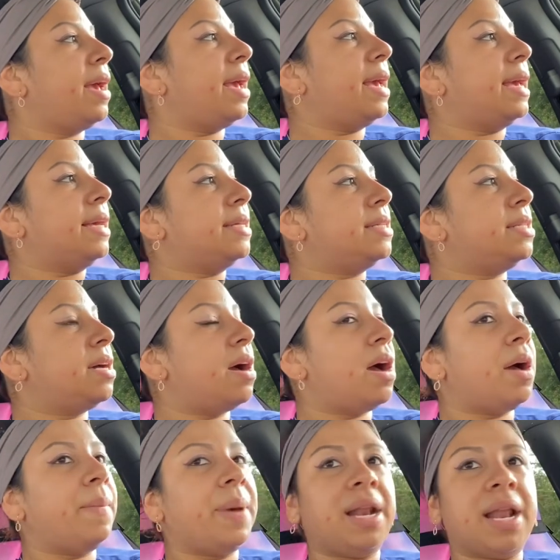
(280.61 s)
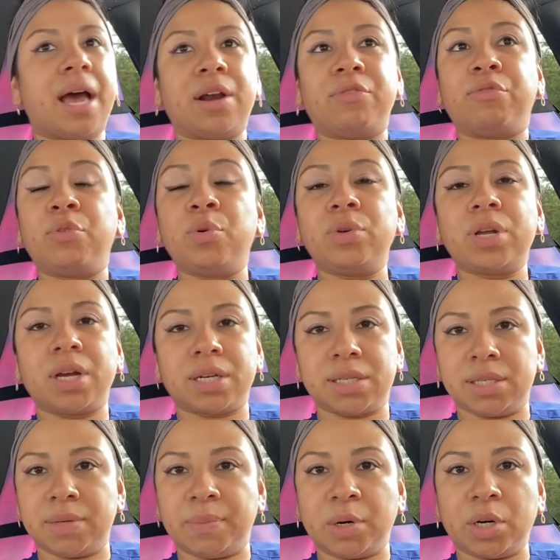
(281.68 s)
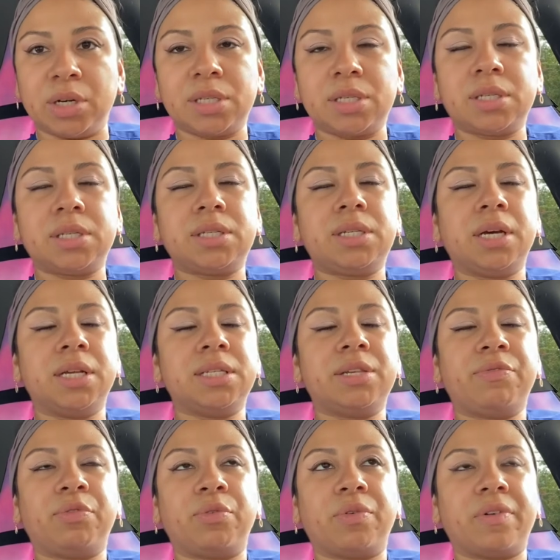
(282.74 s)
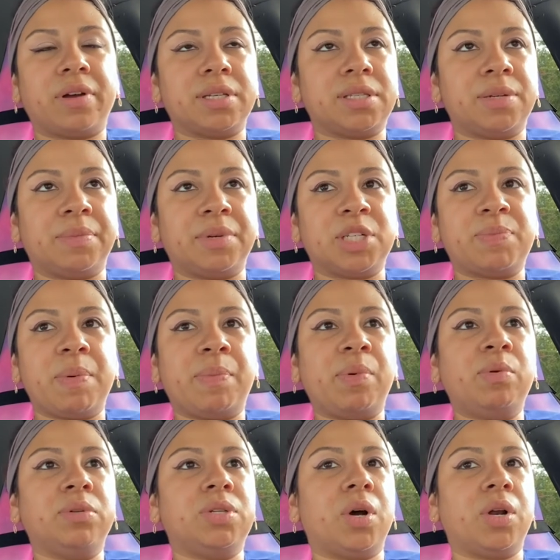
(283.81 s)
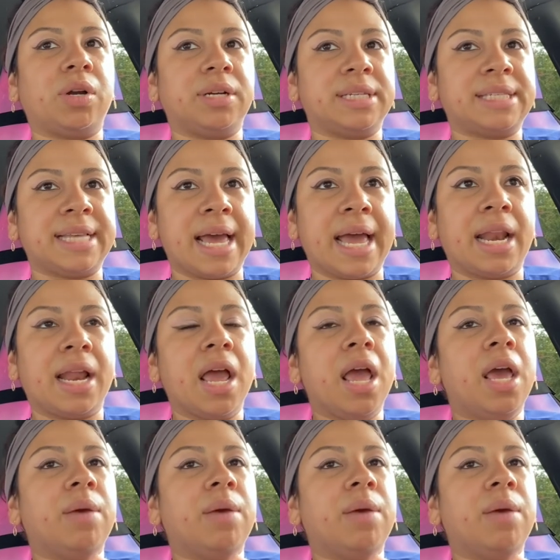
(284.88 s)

and um, a lot of rude customers tons of rude customers people who don't understand